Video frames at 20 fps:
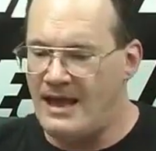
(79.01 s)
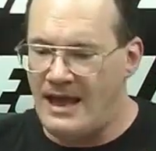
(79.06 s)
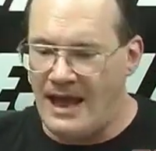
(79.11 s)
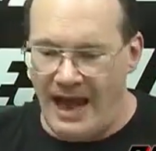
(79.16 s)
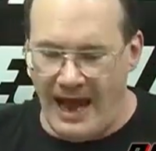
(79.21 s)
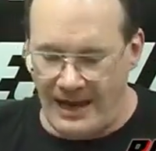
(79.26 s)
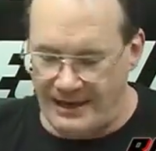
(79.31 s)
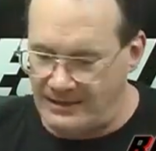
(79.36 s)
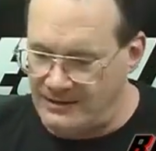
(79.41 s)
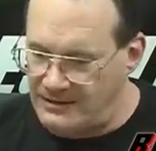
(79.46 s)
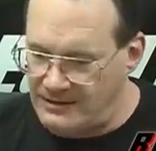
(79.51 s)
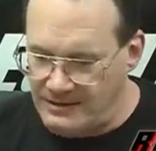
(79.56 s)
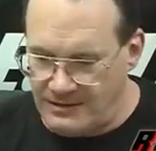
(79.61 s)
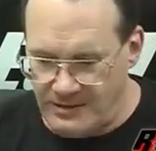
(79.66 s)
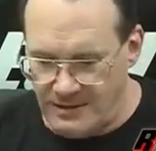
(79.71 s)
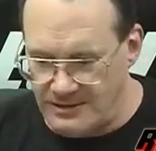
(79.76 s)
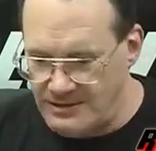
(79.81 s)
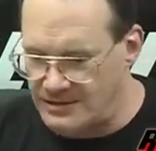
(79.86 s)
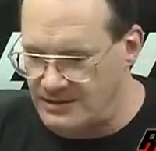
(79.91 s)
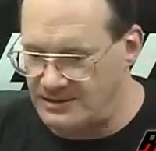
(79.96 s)
I
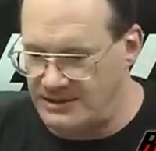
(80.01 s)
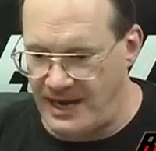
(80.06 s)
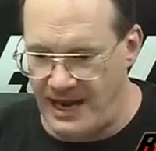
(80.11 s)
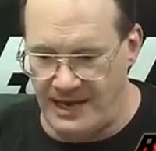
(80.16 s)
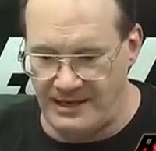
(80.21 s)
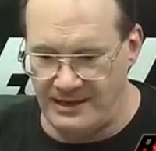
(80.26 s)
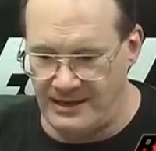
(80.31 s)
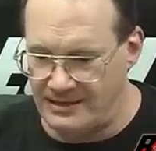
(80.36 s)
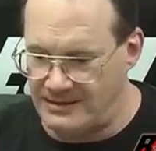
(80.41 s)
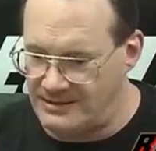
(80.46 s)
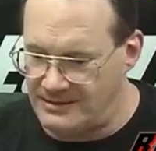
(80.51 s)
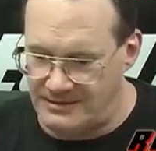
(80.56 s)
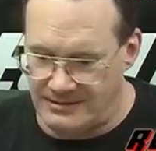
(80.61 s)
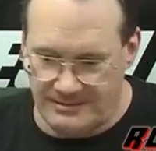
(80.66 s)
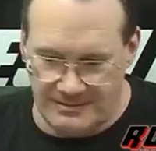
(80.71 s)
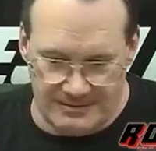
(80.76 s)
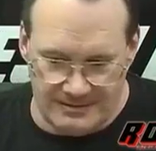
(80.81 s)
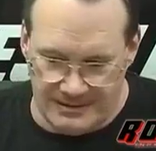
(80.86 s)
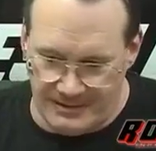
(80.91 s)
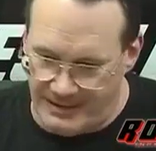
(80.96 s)
couldn't stand that
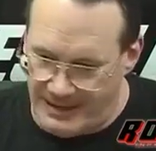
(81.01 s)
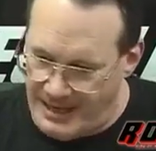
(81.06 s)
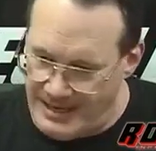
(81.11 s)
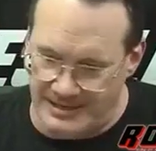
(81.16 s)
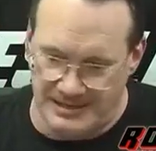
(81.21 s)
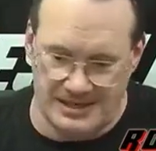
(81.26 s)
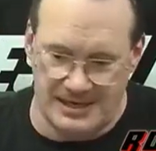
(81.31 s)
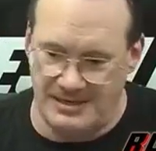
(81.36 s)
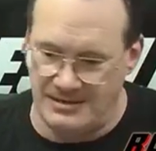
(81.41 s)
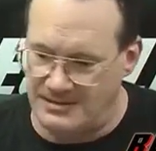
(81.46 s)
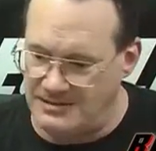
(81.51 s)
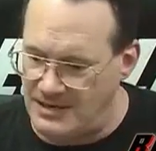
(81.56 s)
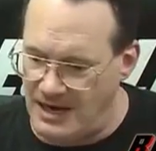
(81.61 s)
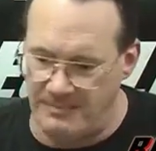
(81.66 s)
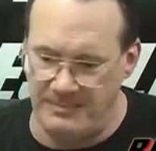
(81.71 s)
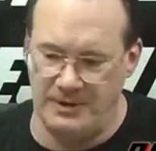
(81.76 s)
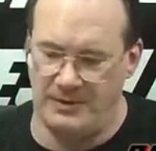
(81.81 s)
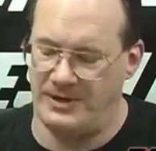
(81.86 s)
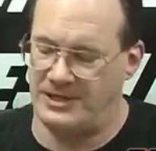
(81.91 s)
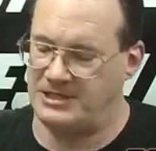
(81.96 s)

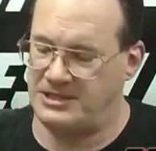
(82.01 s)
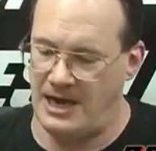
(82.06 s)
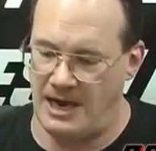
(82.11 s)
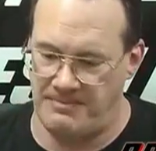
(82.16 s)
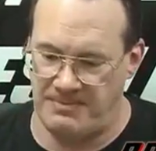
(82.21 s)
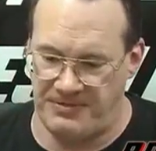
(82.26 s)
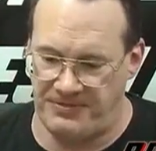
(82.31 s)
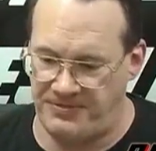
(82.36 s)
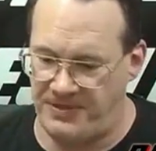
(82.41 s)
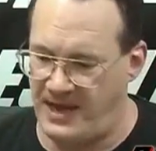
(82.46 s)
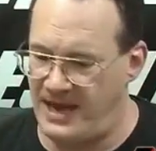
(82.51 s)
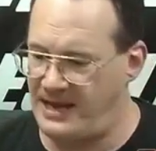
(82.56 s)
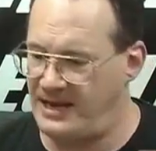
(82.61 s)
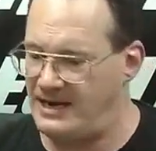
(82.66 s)
ECW-ish type of thing,